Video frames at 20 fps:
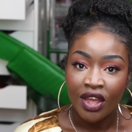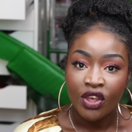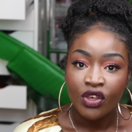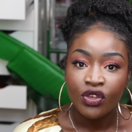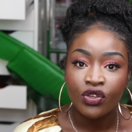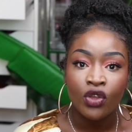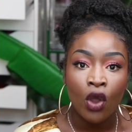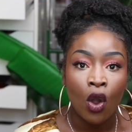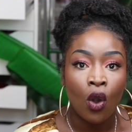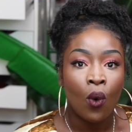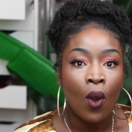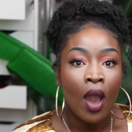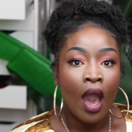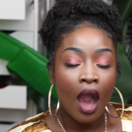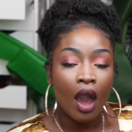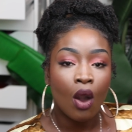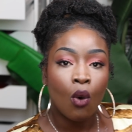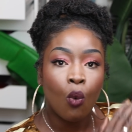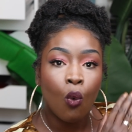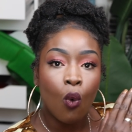so
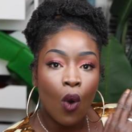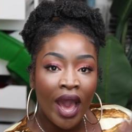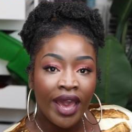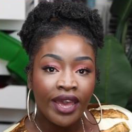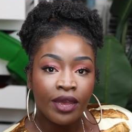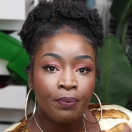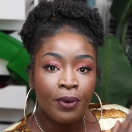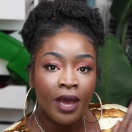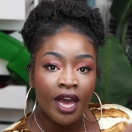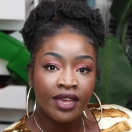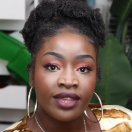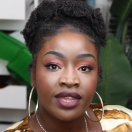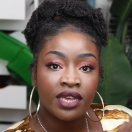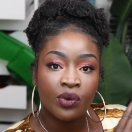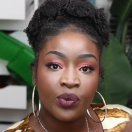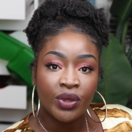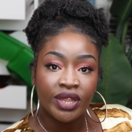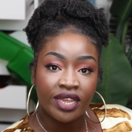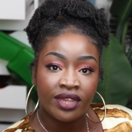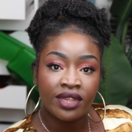a white
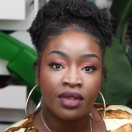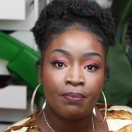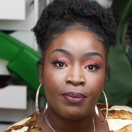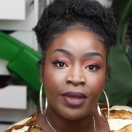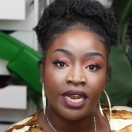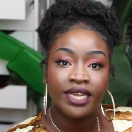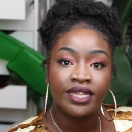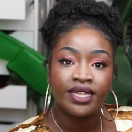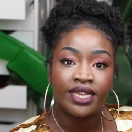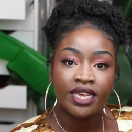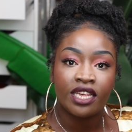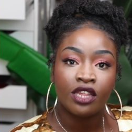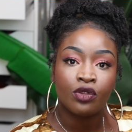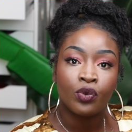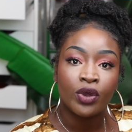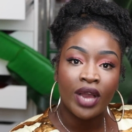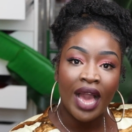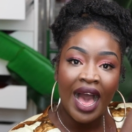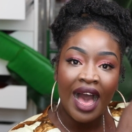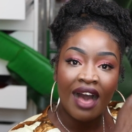person with disabilities
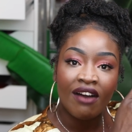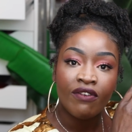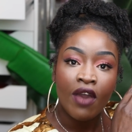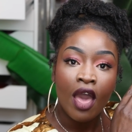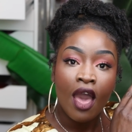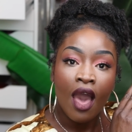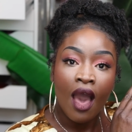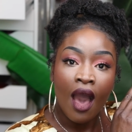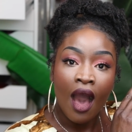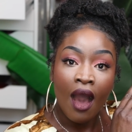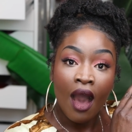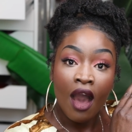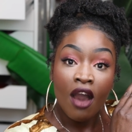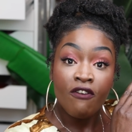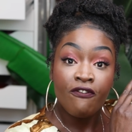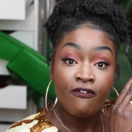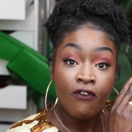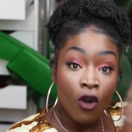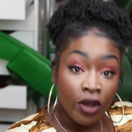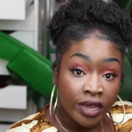would have
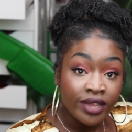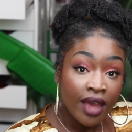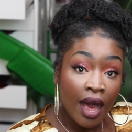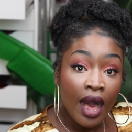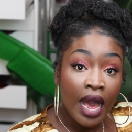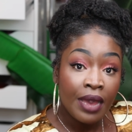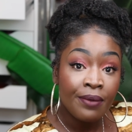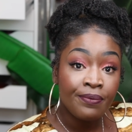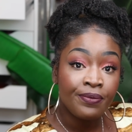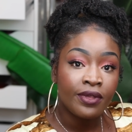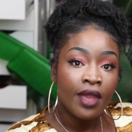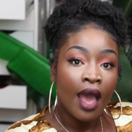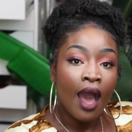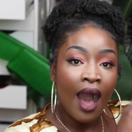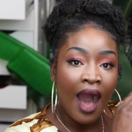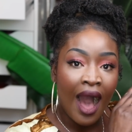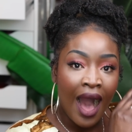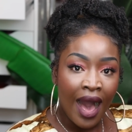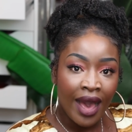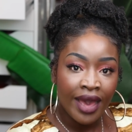four times
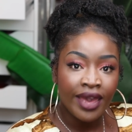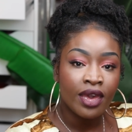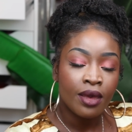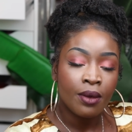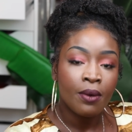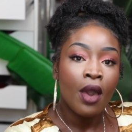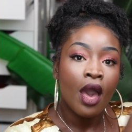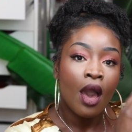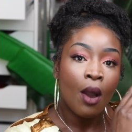higher